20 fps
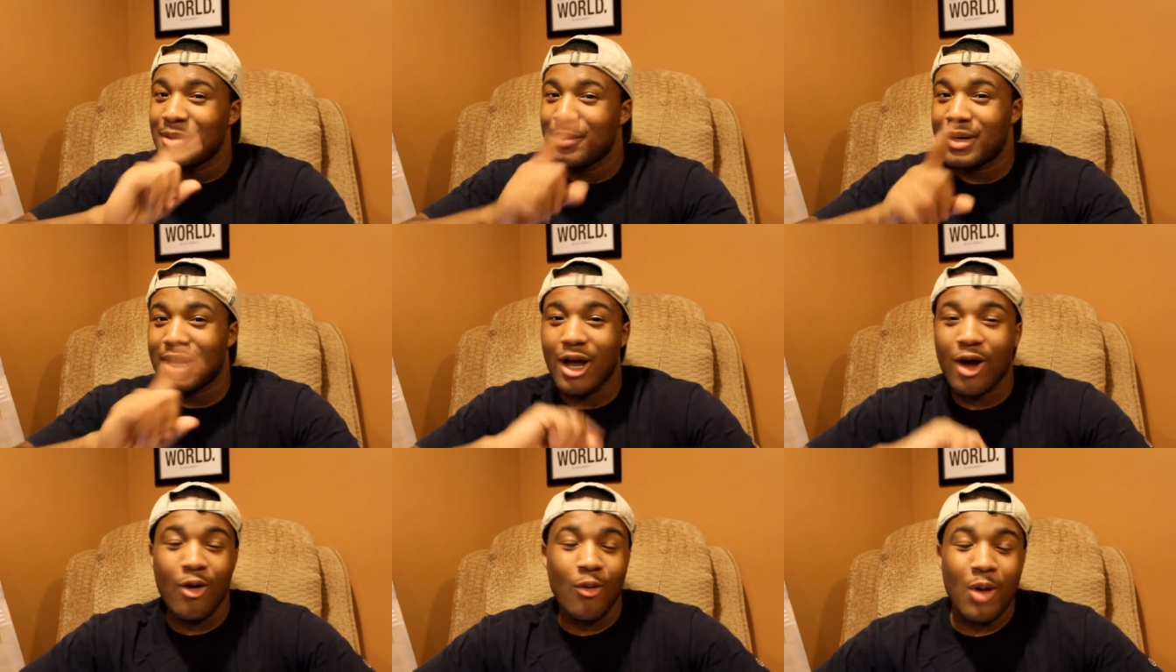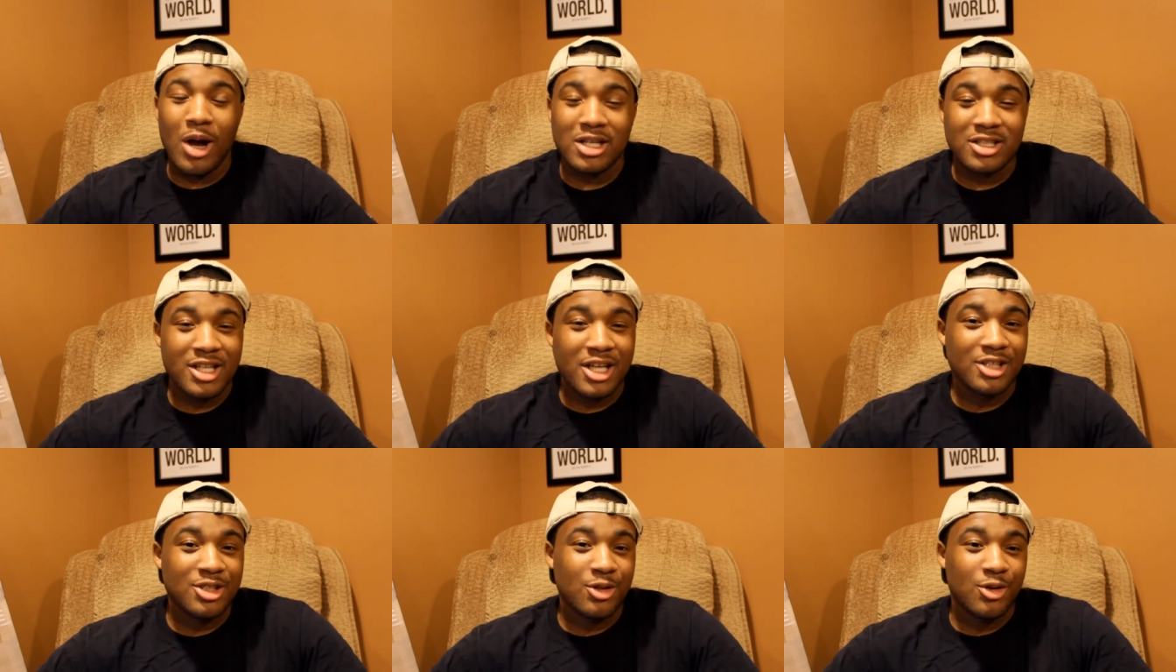But I don't
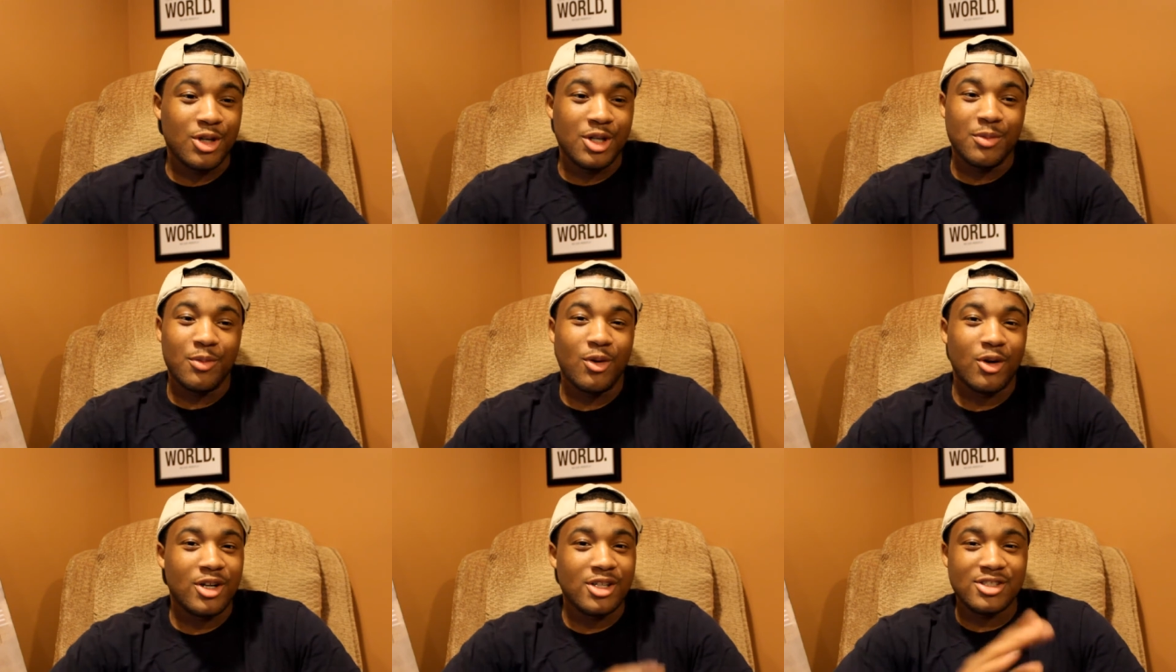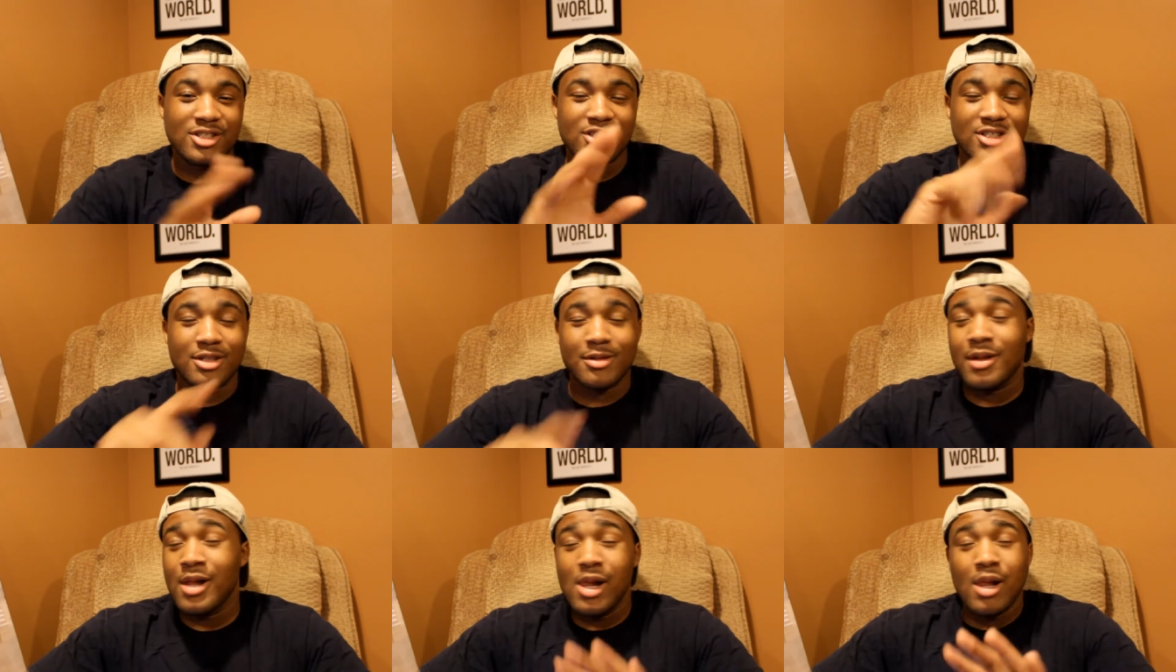watch that show anymore
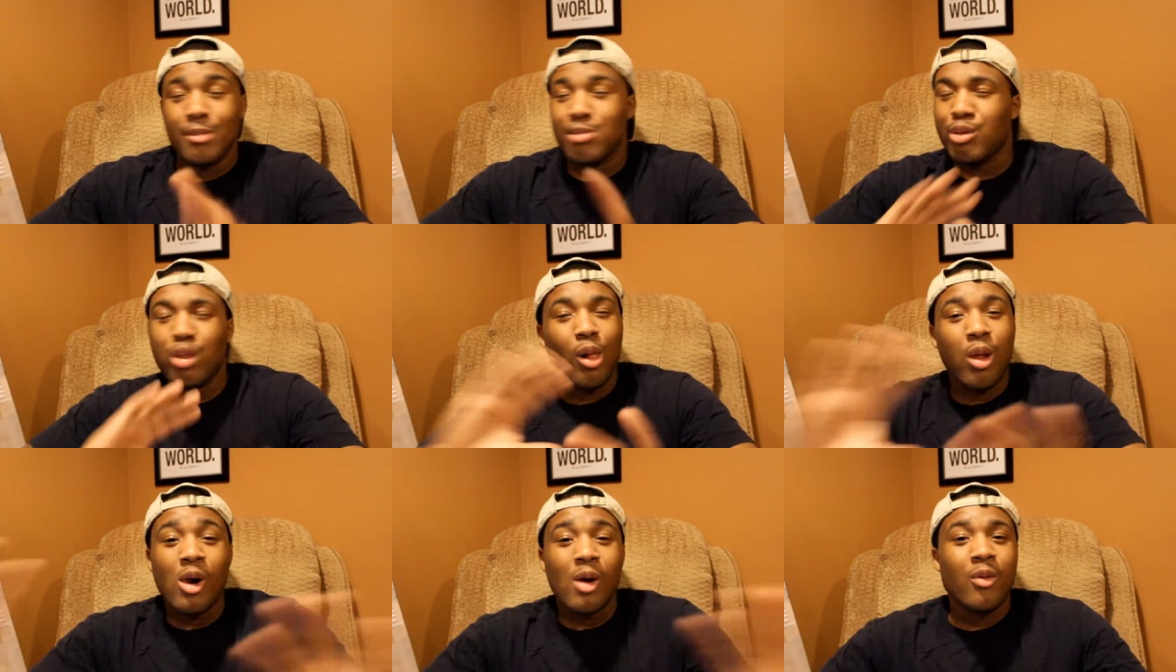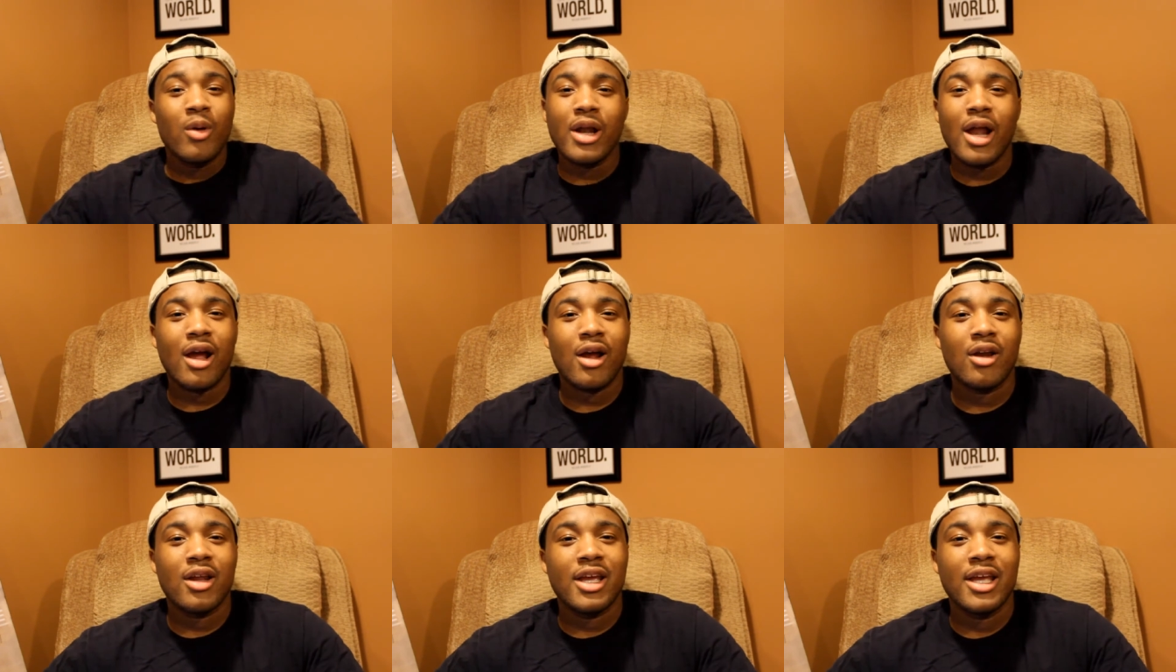because it's just we're
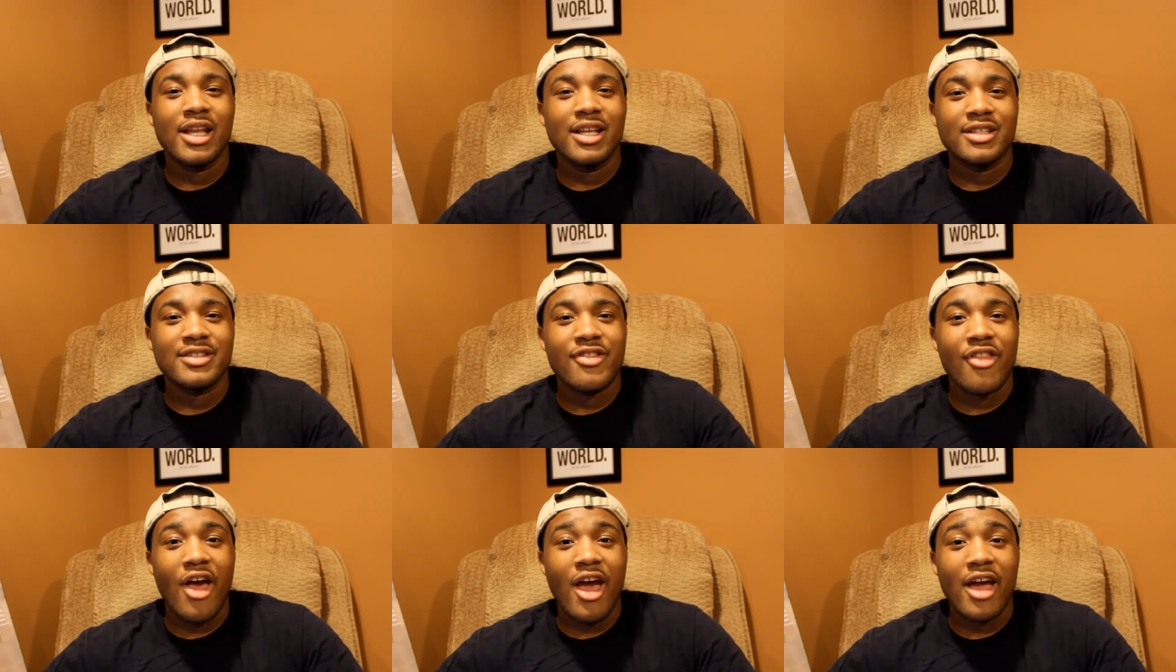not gonna get into